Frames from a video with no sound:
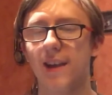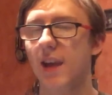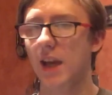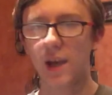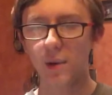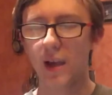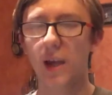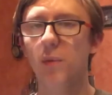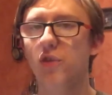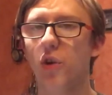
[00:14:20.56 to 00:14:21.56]

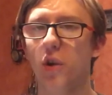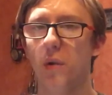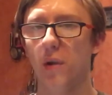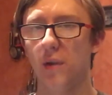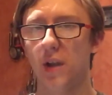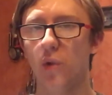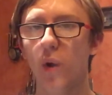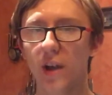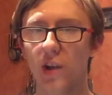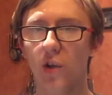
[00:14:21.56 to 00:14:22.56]
He was talking about it
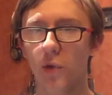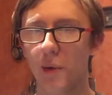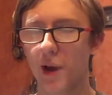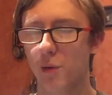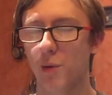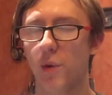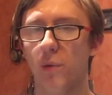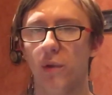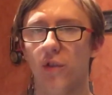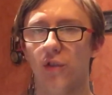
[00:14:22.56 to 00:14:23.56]
quite a lot back when we
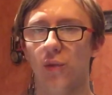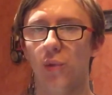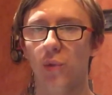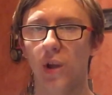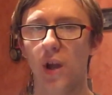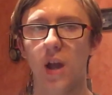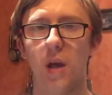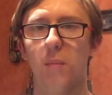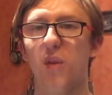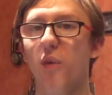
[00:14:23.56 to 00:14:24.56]
were in school,
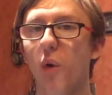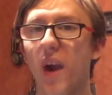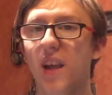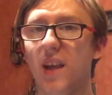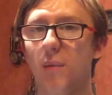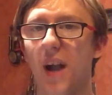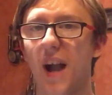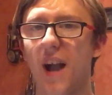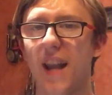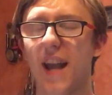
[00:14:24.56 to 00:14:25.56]

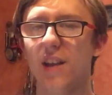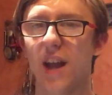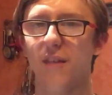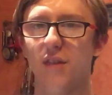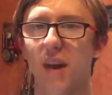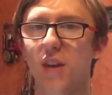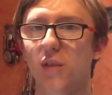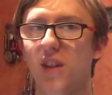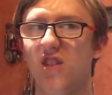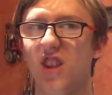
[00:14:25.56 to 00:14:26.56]
after I'd
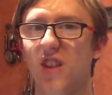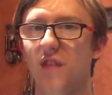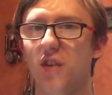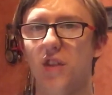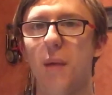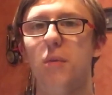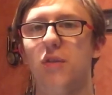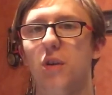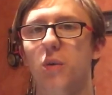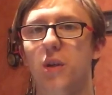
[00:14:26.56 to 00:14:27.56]
only seen the first
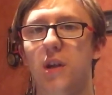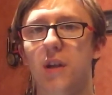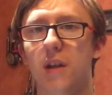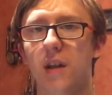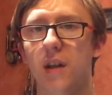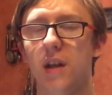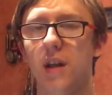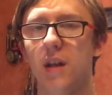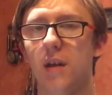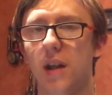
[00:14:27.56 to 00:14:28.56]
episode.
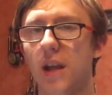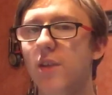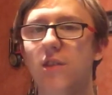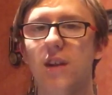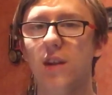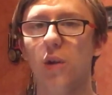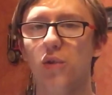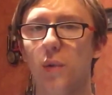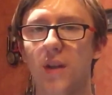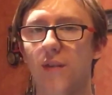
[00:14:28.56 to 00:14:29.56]
And he'd seen all
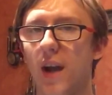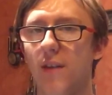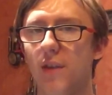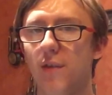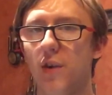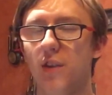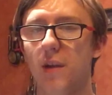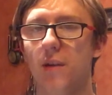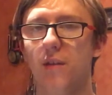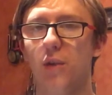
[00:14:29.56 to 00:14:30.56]
25
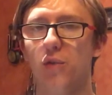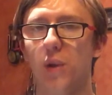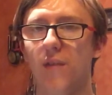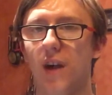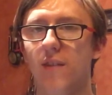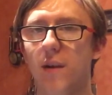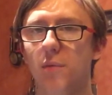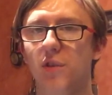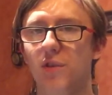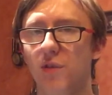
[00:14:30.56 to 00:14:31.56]

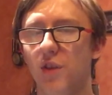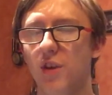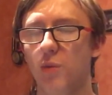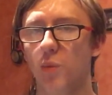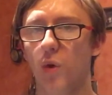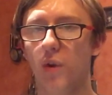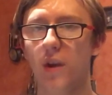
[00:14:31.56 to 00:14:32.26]
episodes of Season 1.